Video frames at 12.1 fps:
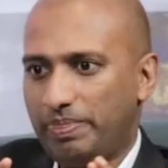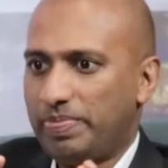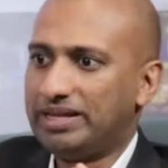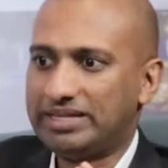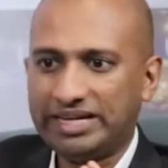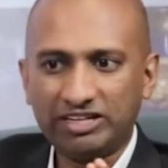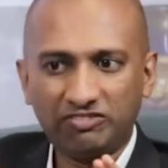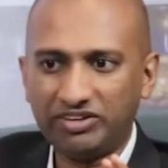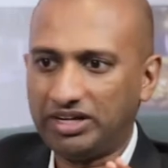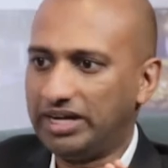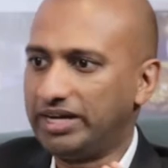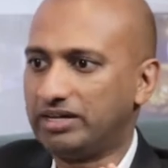They think of
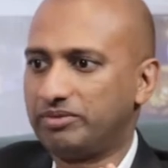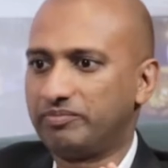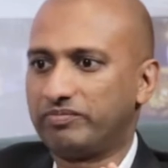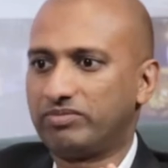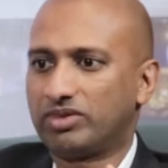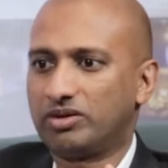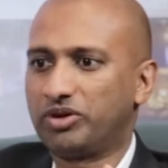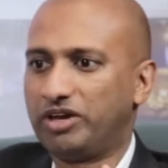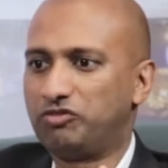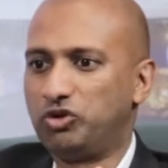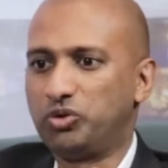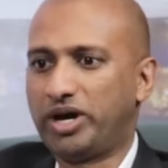it like, okay,
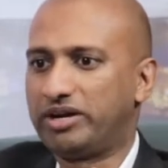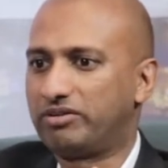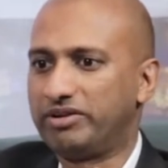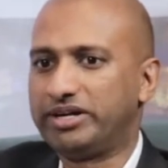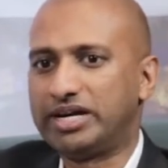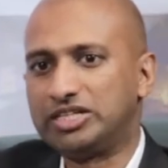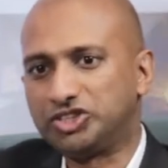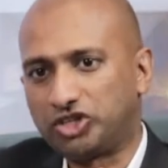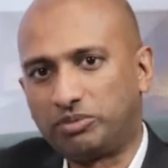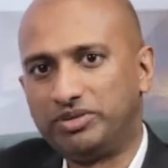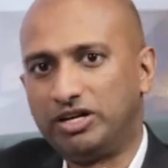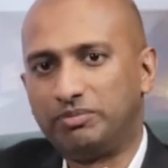if you look at a retail
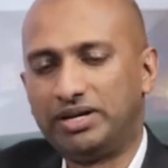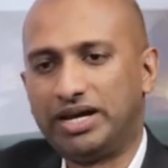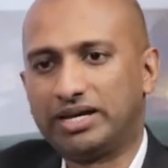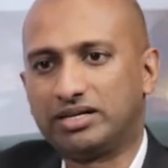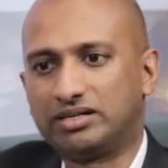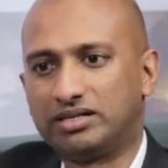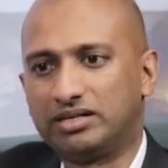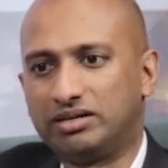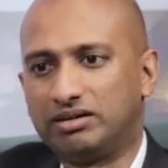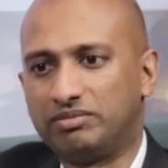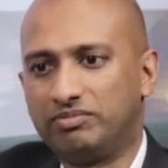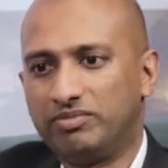shop, they'll be like,
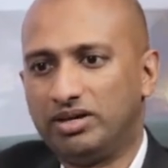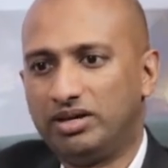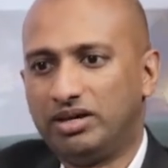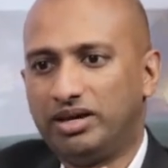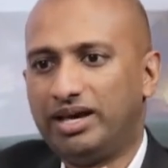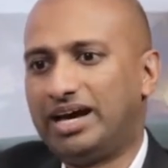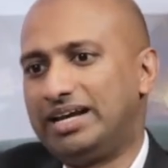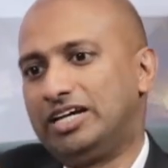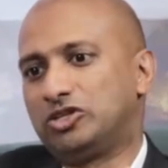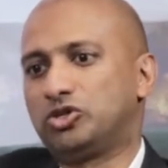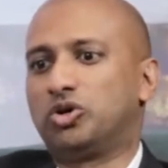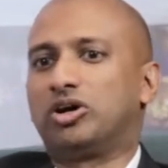hey, I
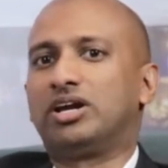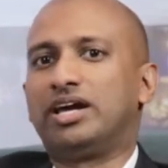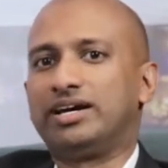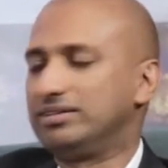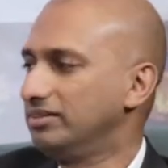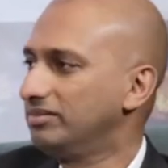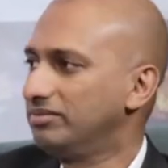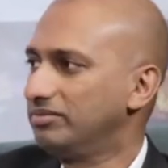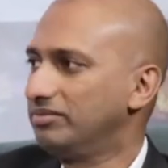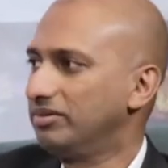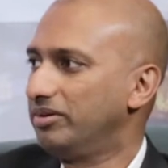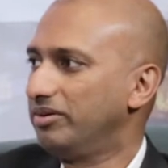need to go online.
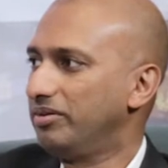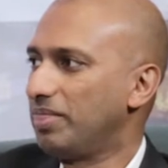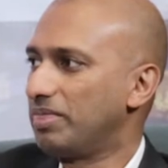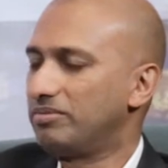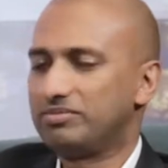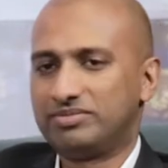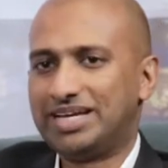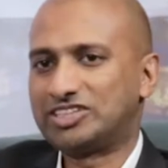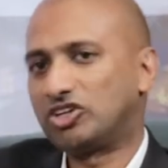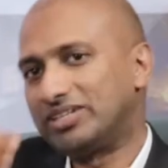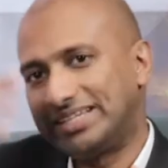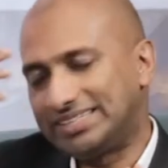
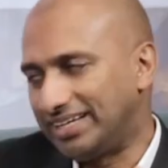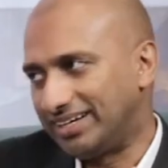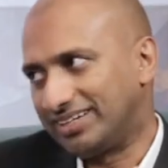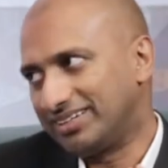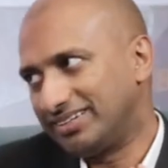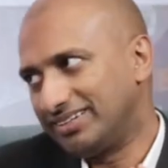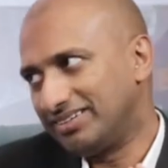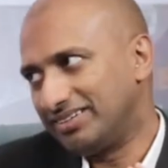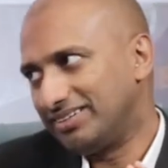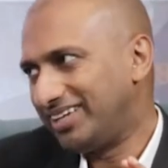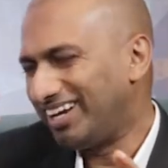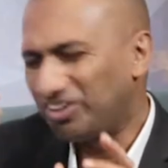That's all they think.
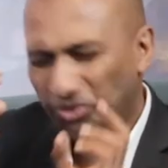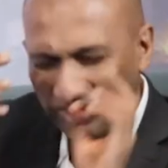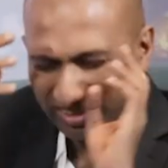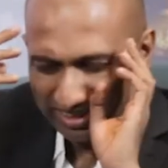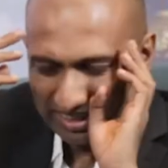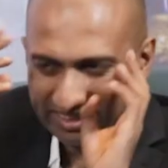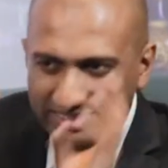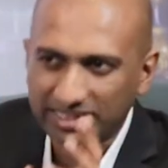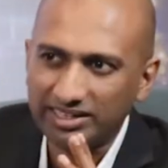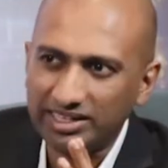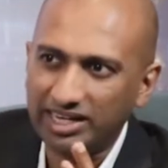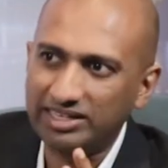They don't
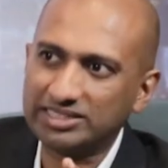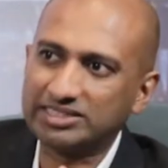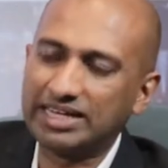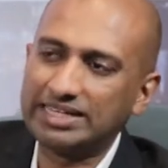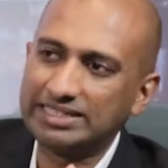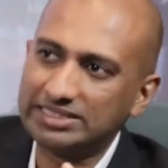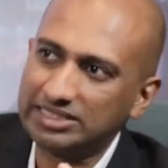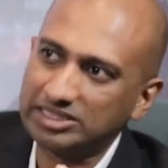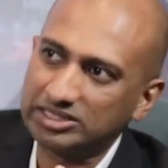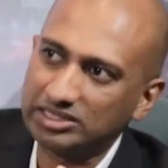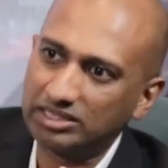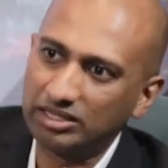necessarily understand this
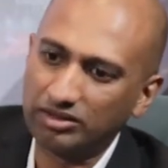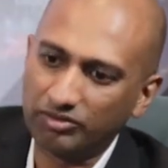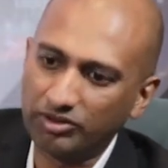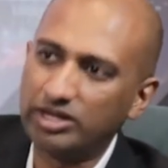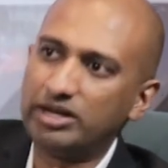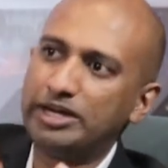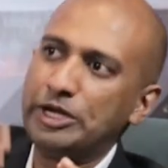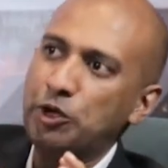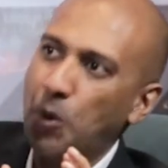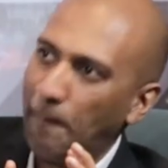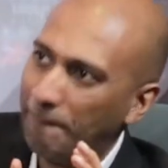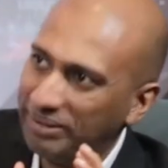is a real
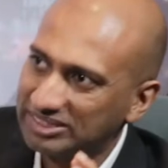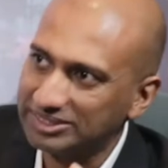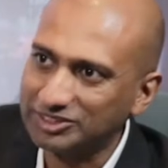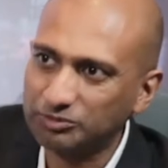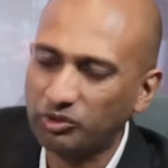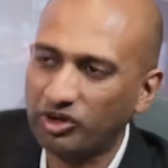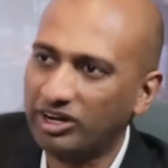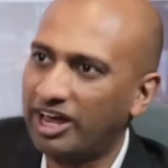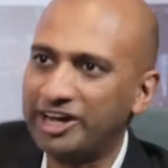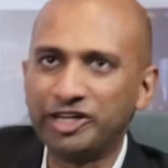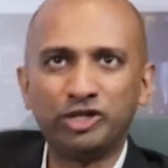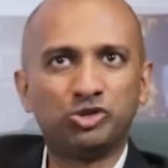new business model.
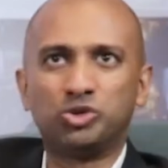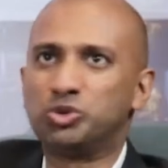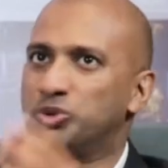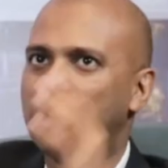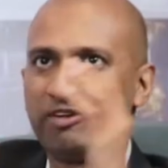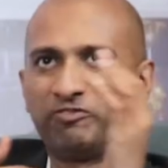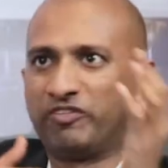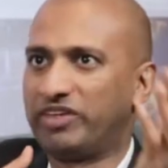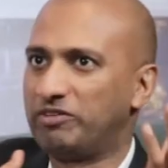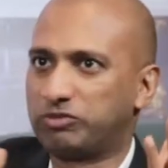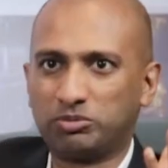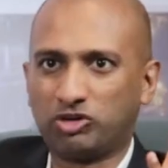I need to do
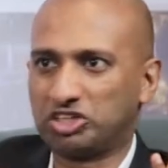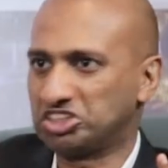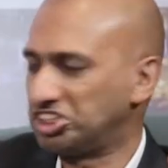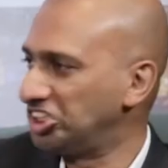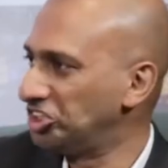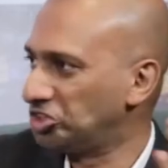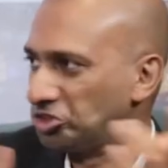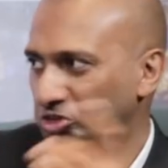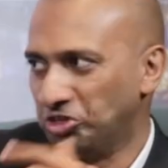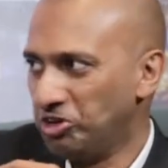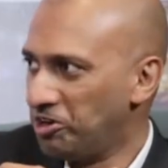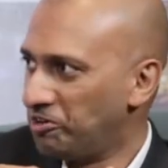everything from costing
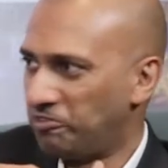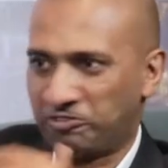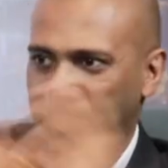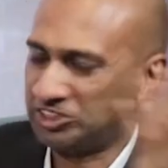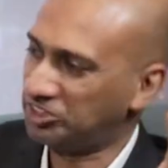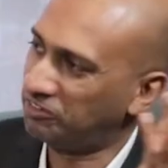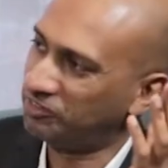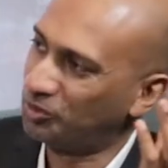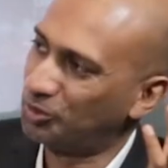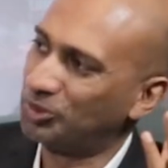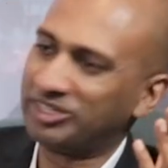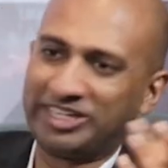to rest of the
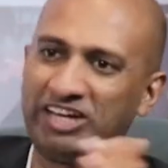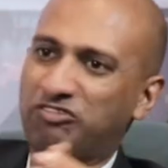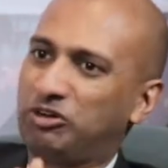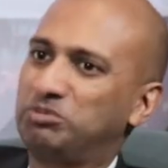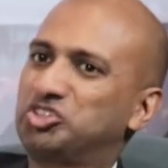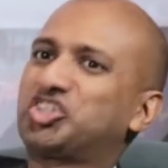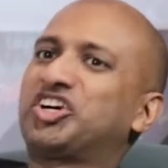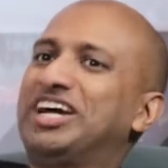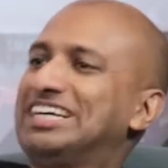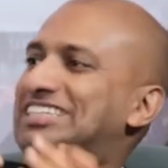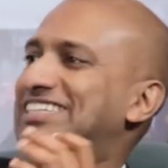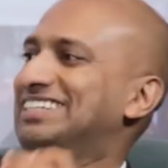whole thing from
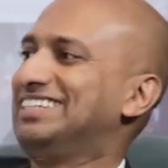scratch.